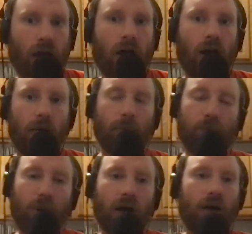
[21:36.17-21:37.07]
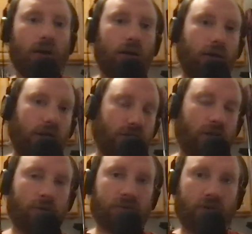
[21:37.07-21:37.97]
But in
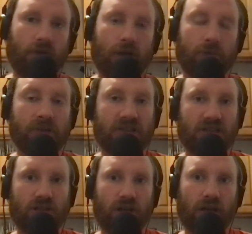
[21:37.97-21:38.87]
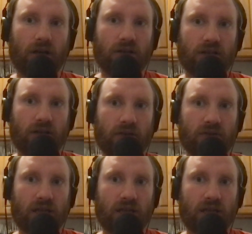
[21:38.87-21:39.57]
terms of like positioning ourselves